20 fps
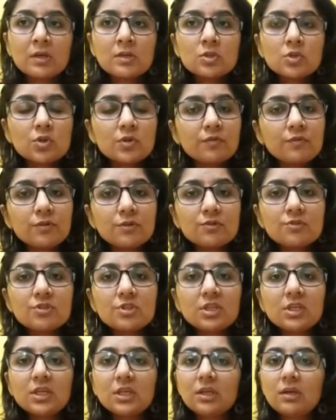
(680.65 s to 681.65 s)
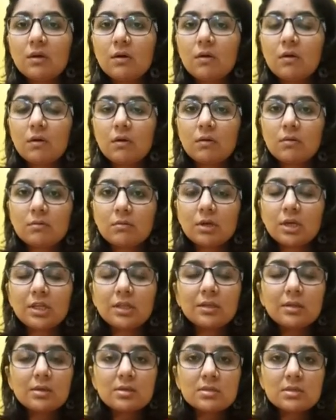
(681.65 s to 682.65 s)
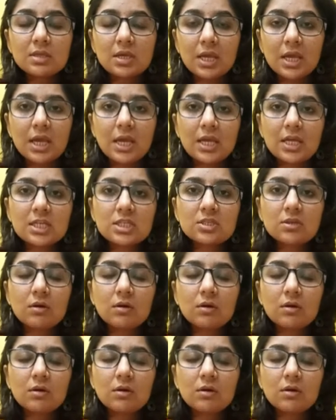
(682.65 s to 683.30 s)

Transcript: So if you see in this age,